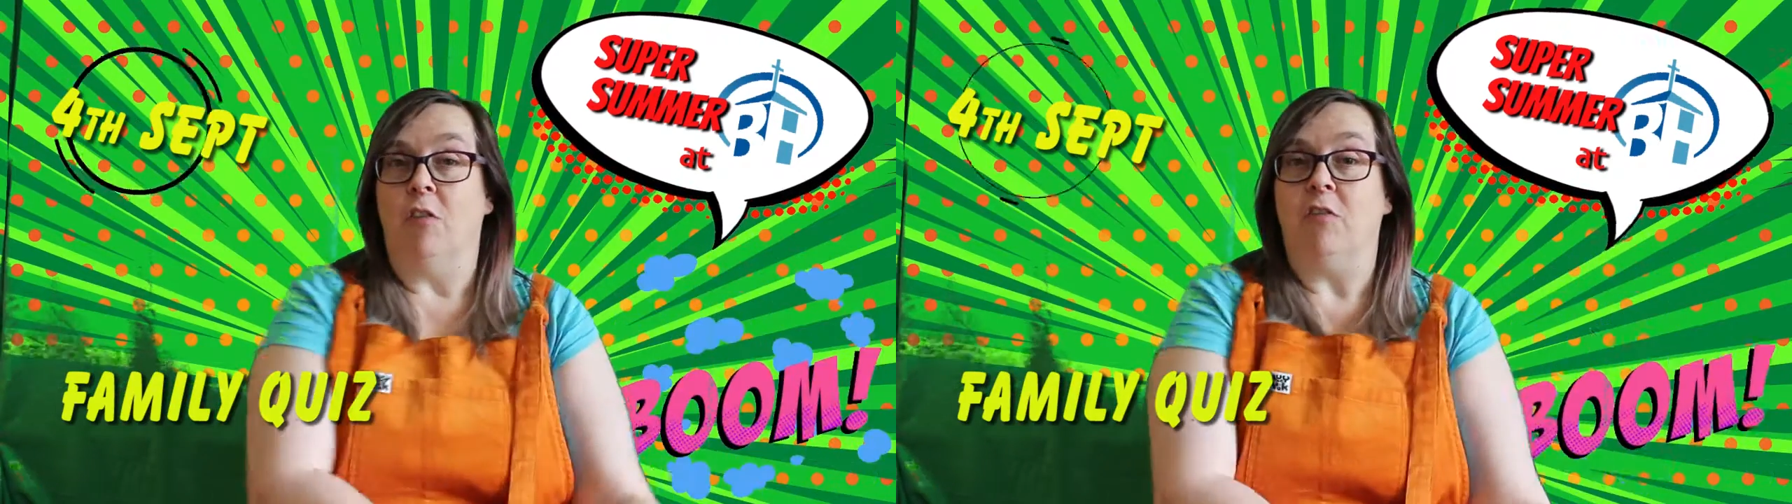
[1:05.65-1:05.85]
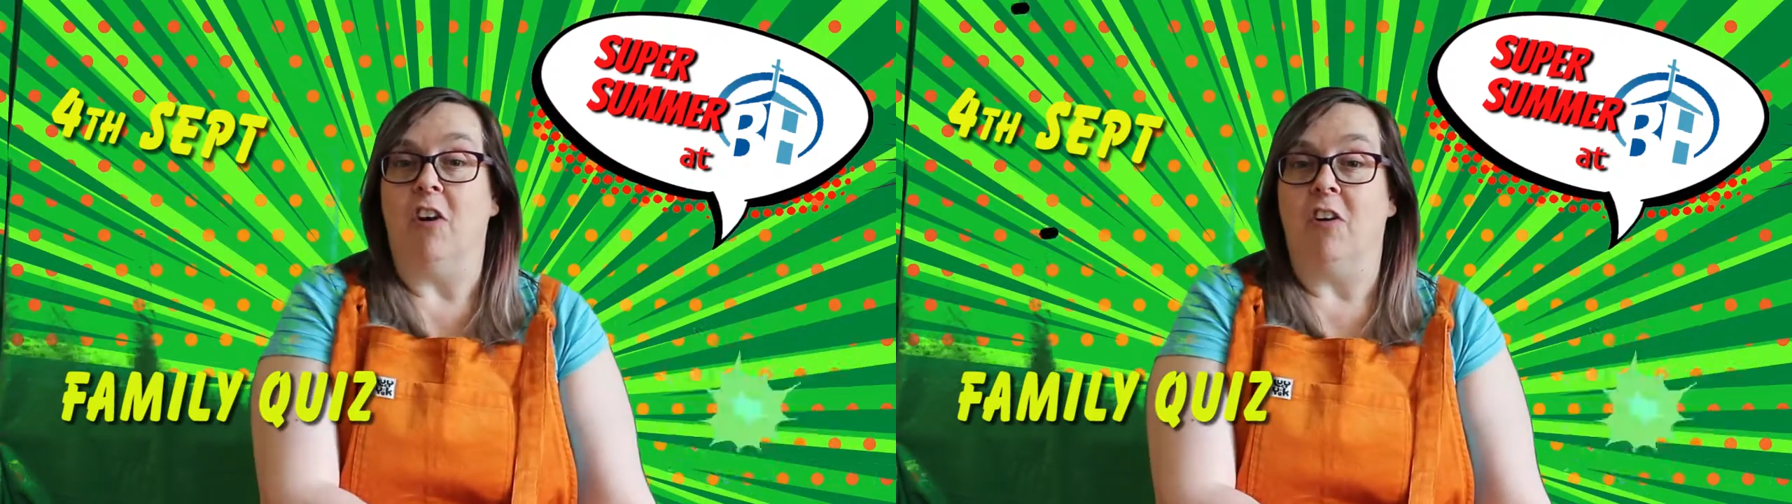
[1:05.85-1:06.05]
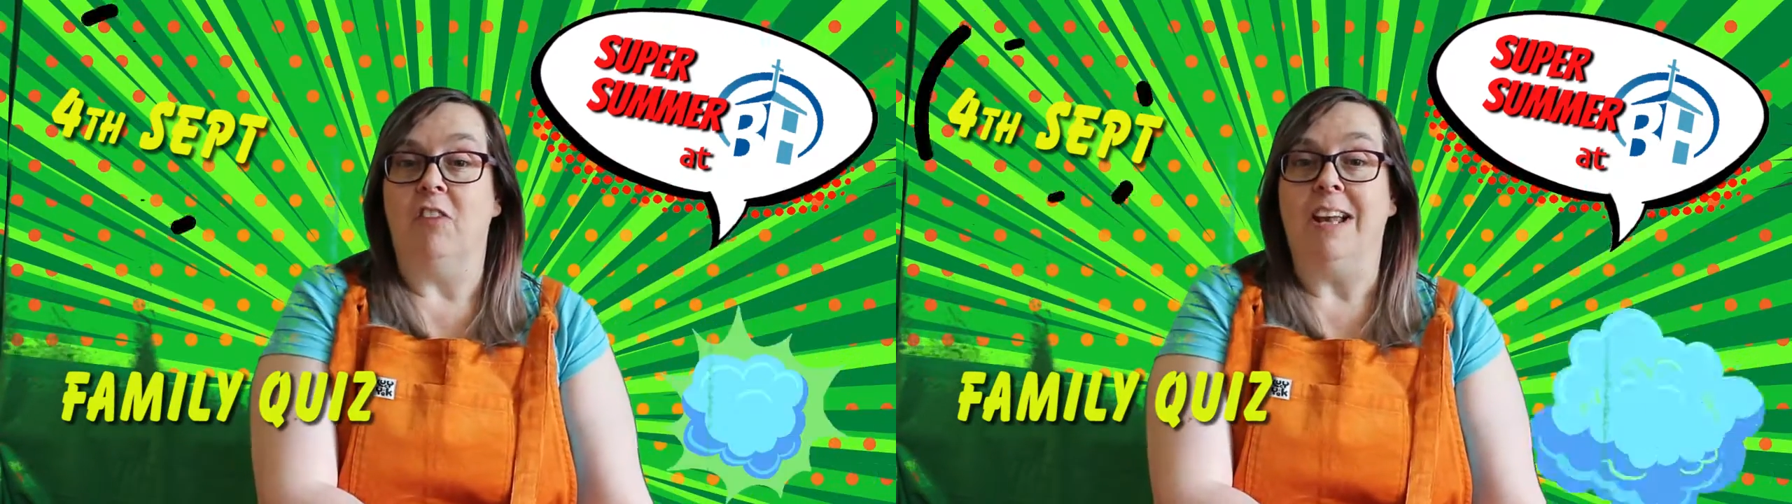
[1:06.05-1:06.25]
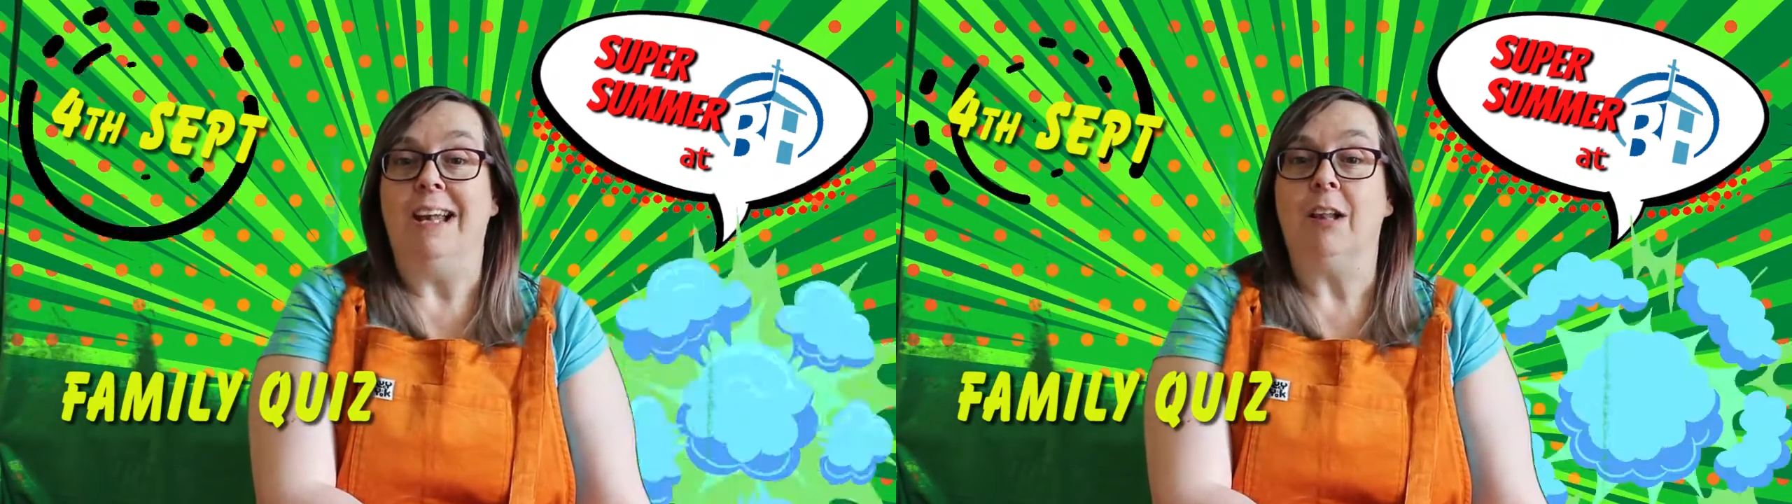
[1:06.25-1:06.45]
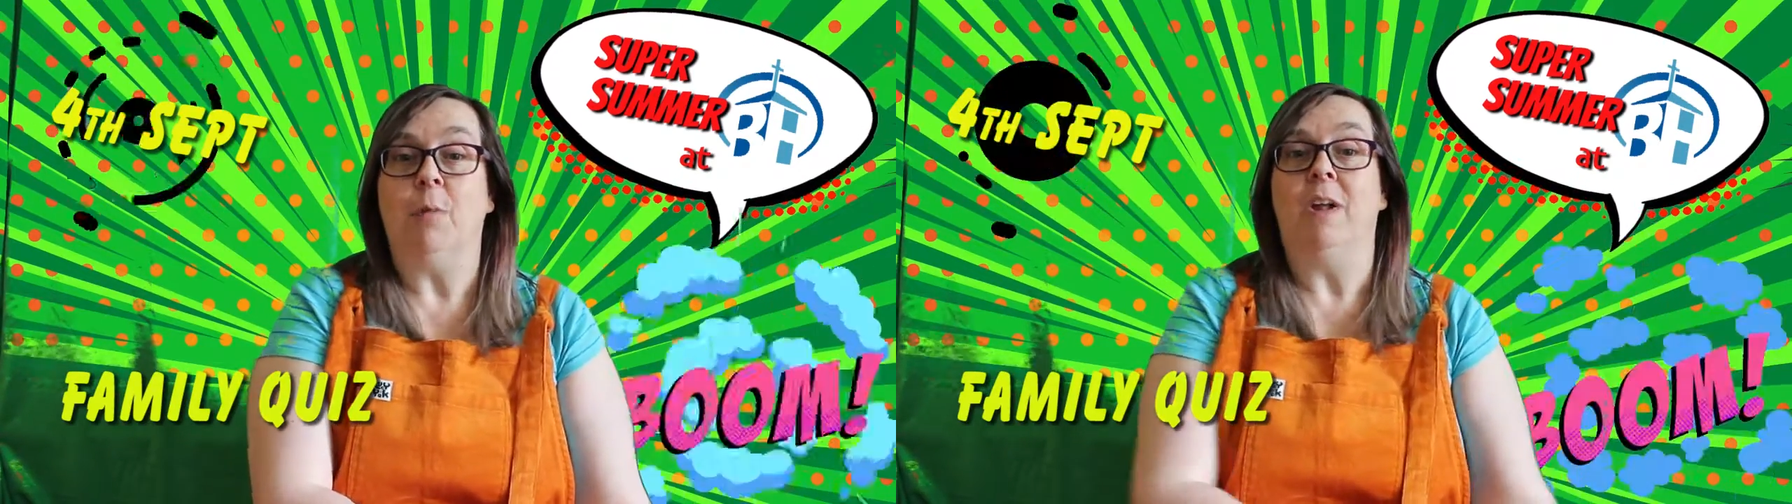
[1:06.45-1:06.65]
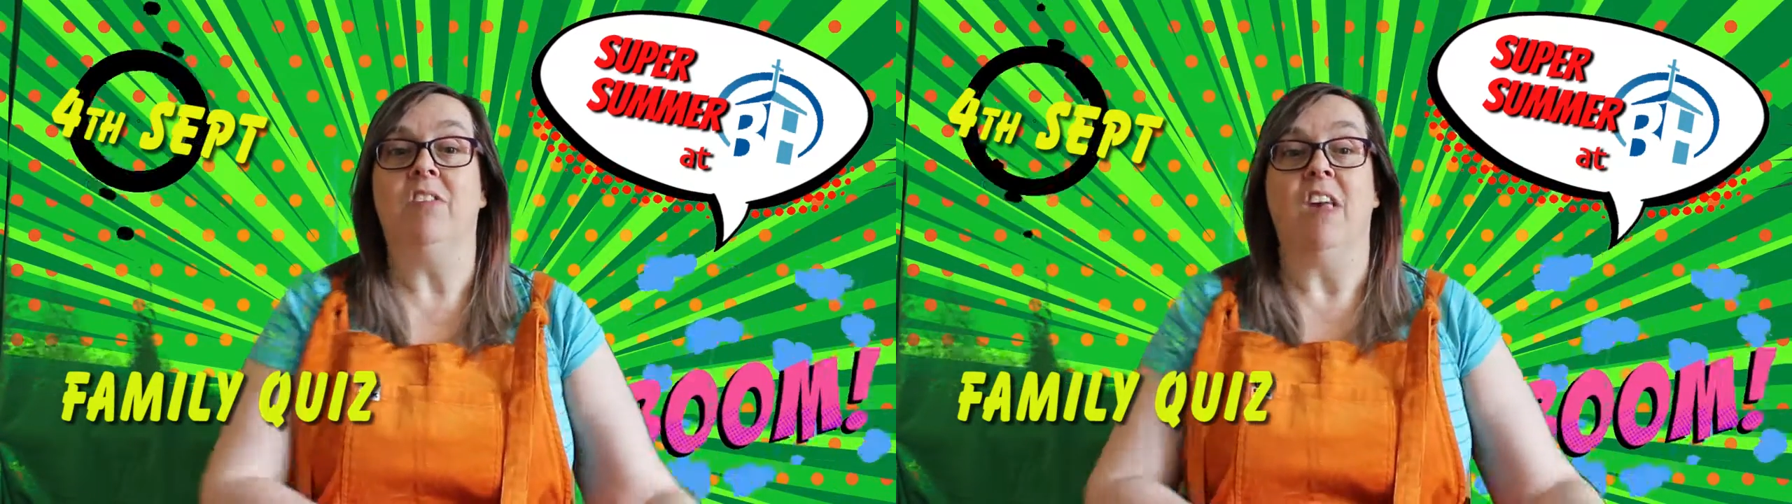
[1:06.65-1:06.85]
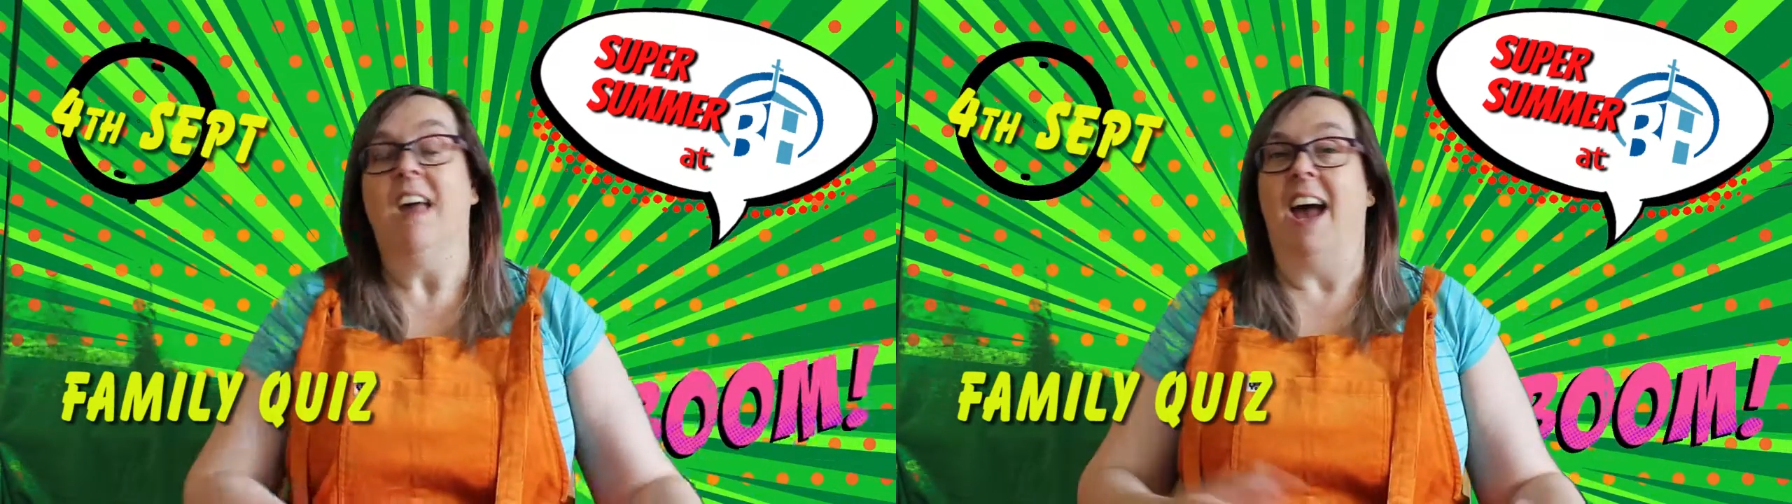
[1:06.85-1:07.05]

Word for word: for really little ones